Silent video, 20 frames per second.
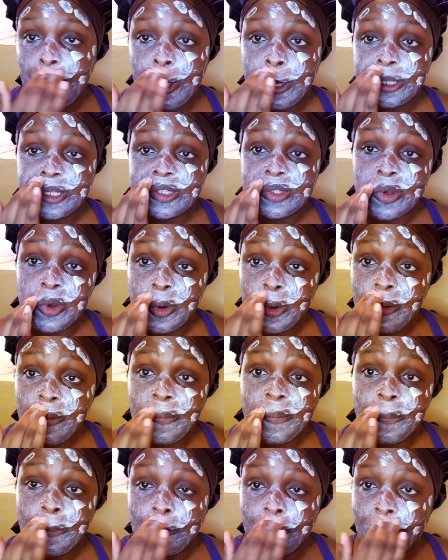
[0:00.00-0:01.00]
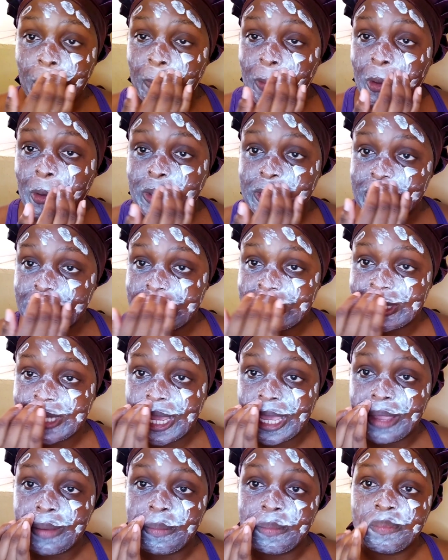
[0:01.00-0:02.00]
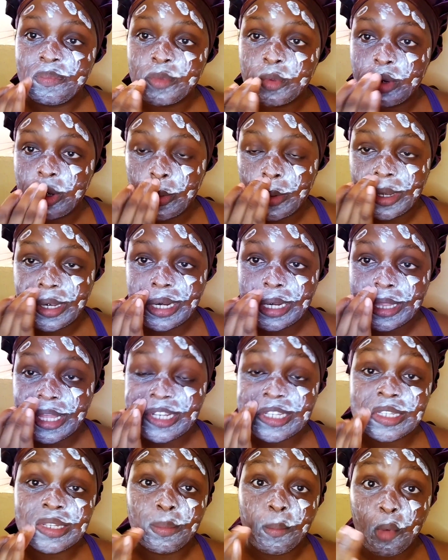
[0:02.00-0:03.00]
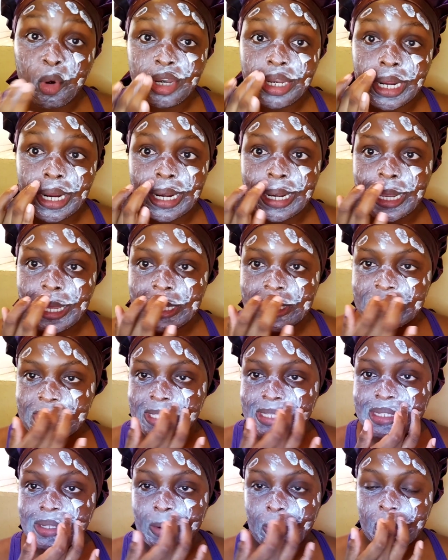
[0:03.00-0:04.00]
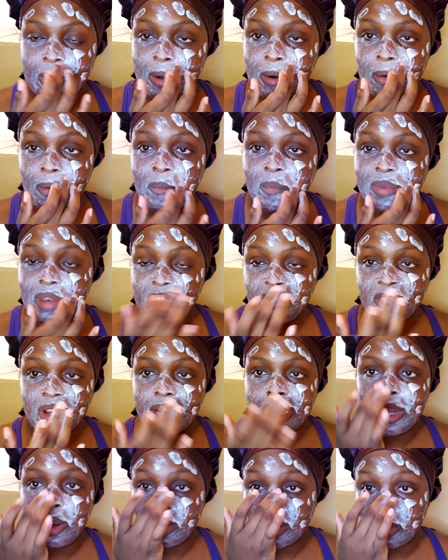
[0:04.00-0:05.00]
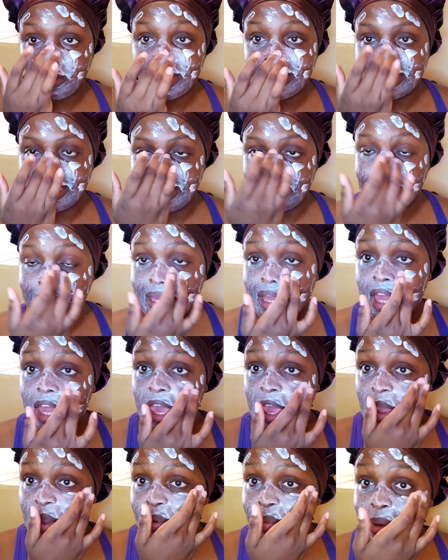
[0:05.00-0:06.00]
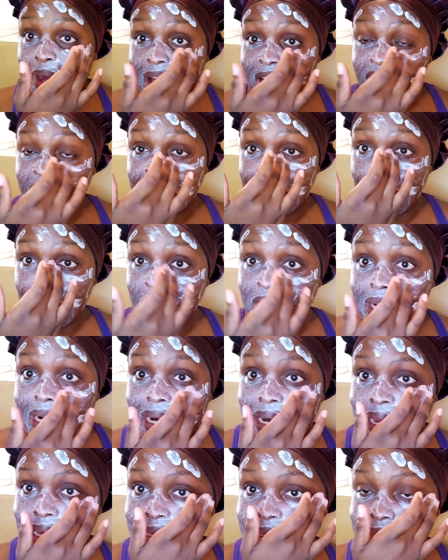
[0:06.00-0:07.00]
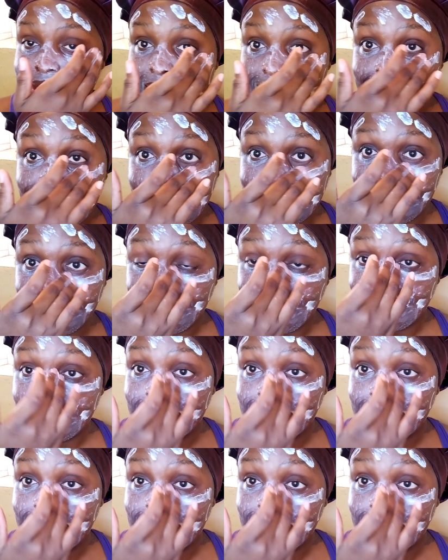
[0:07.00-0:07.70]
So there was this time when we were in that morning class, definitely on a weekday. We were having a morning class, and then